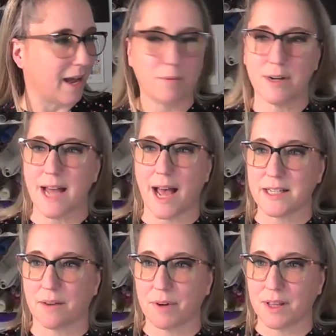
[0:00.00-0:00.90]

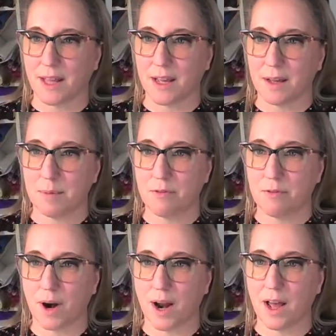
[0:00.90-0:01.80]
redact everything
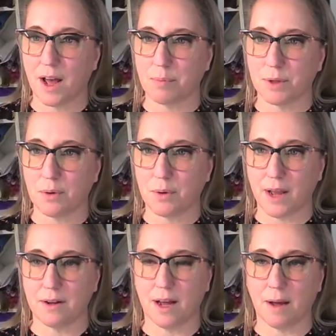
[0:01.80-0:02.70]
before I
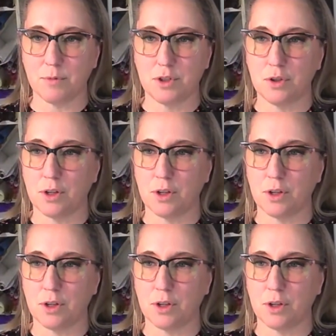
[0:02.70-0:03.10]
upload.